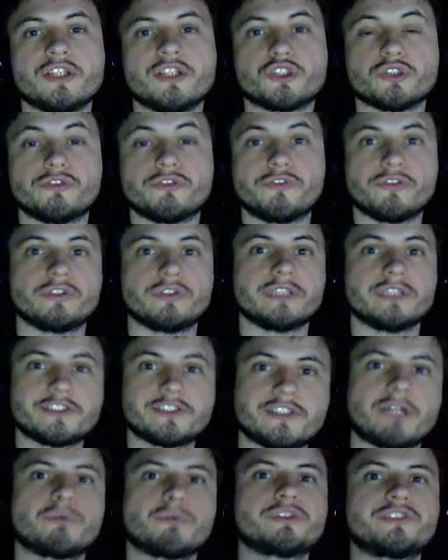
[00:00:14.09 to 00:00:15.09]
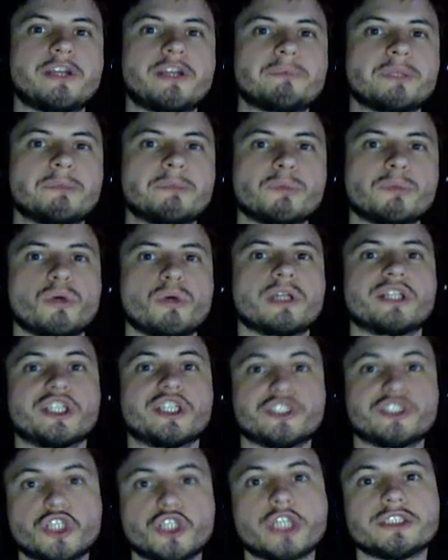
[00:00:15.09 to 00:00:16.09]
So let's start with step number one,
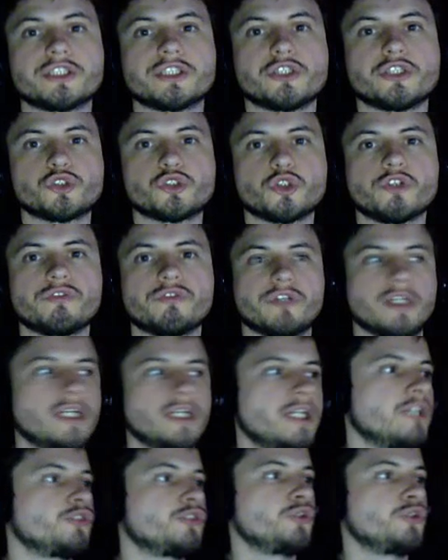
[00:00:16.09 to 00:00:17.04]
installing your server.